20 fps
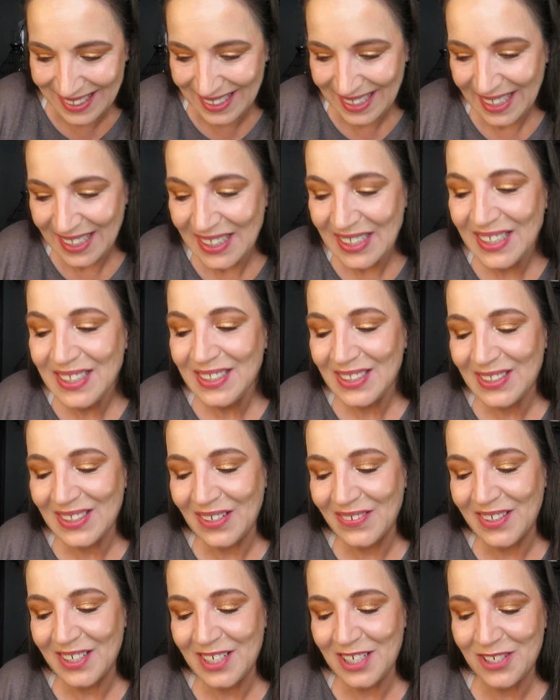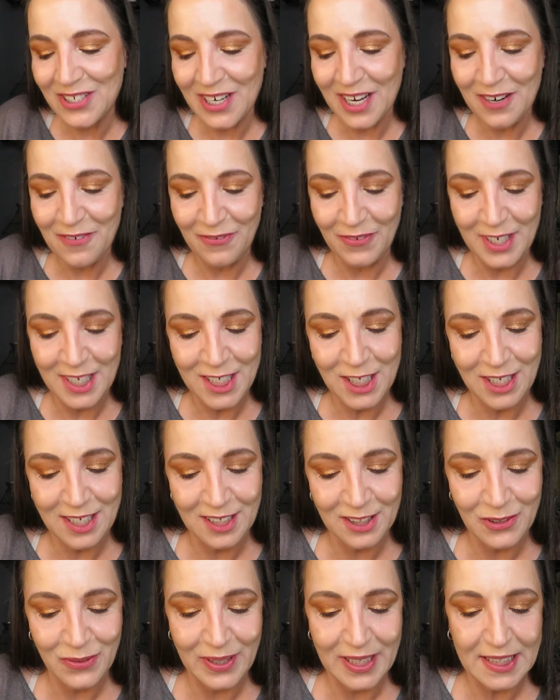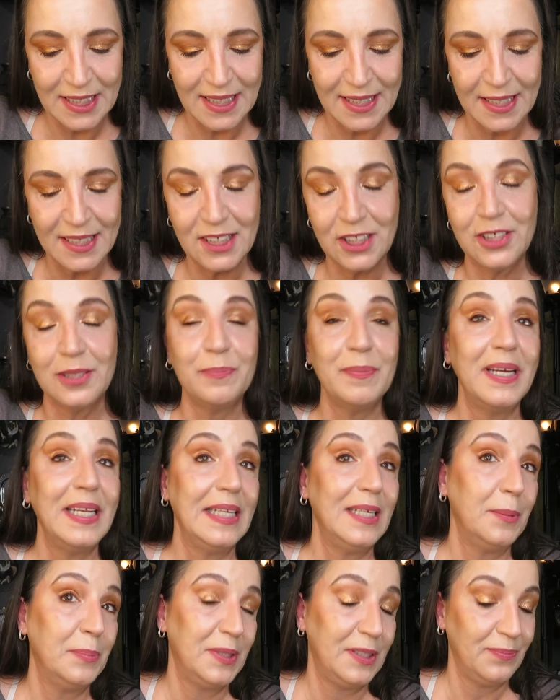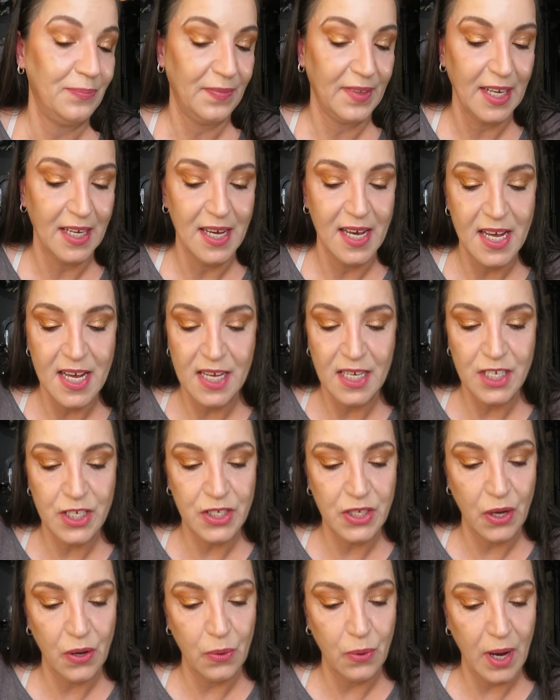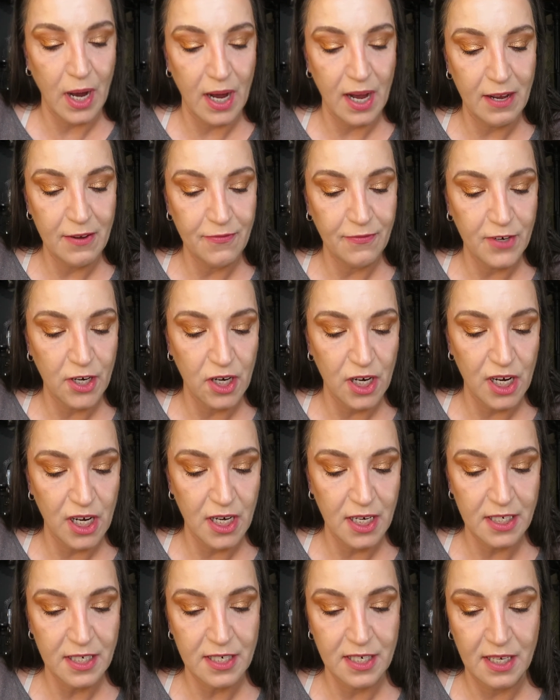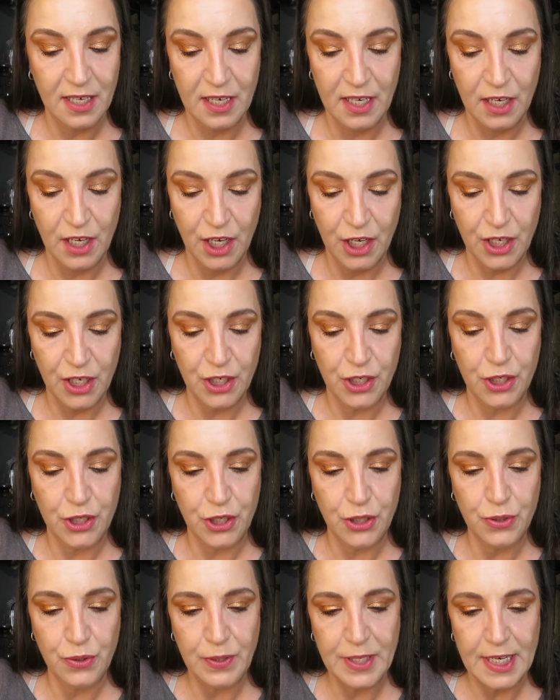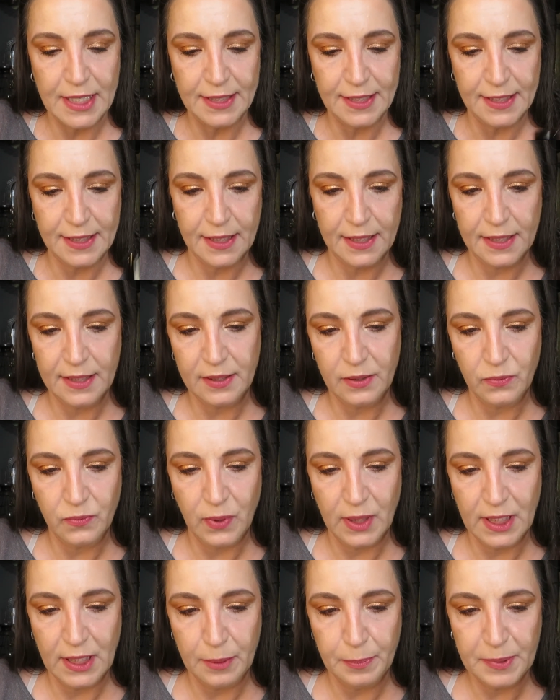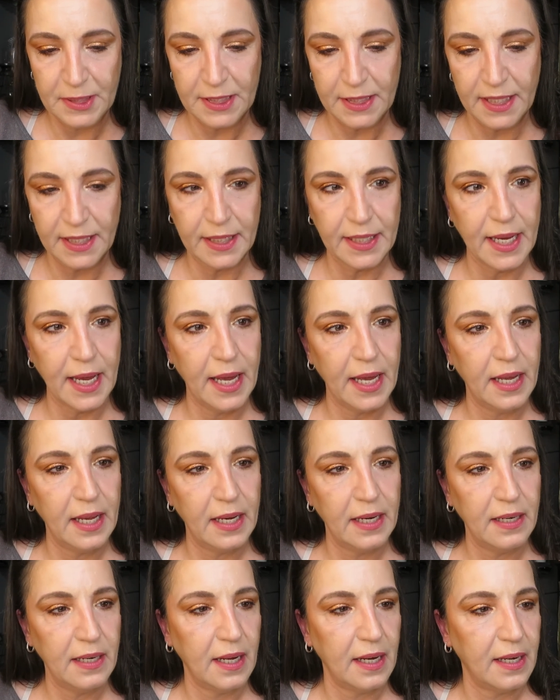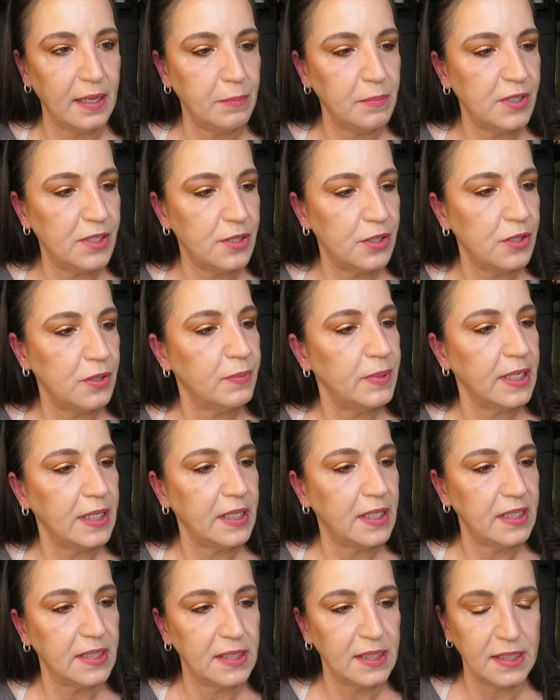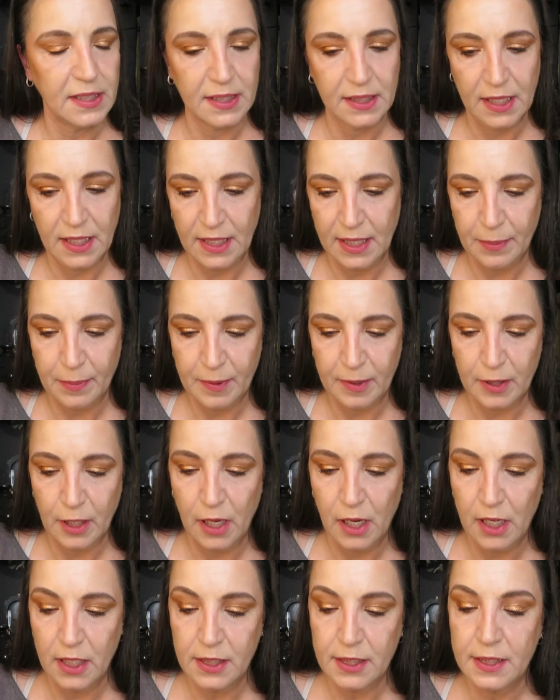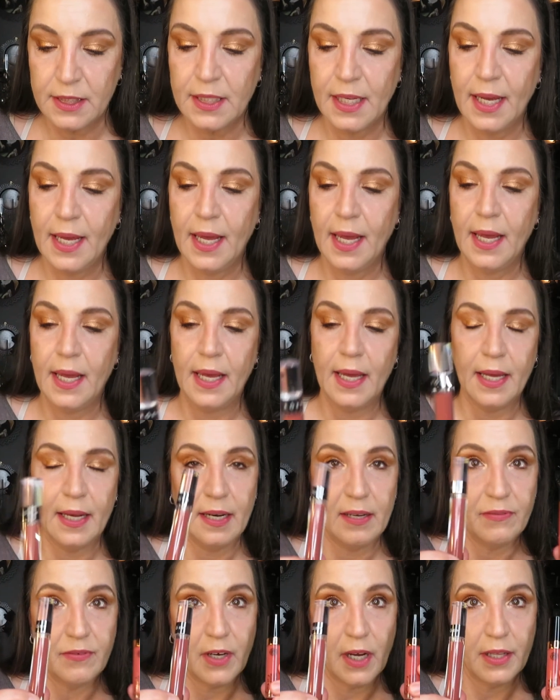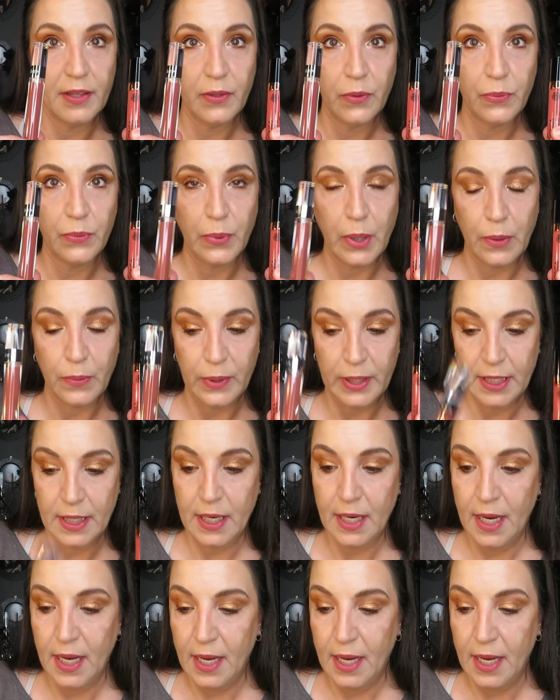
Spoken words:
So I'm going to try to finish this quickly. It's just my lips. So I've got two Yensas, one lipstick, and I'm assuming this is lip gloss. And I've got the Rowan.